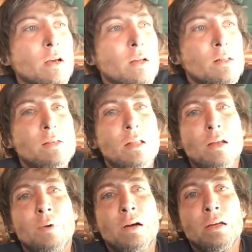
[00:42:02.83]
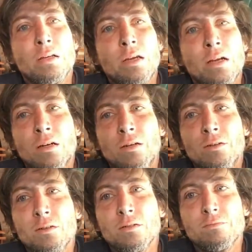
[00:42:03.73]
and celebrate. You know,
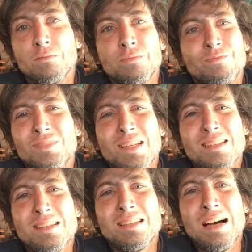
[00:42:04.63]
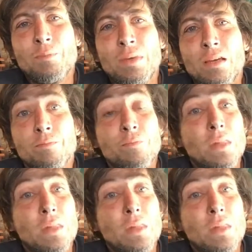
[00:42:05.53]
doesn't stop me.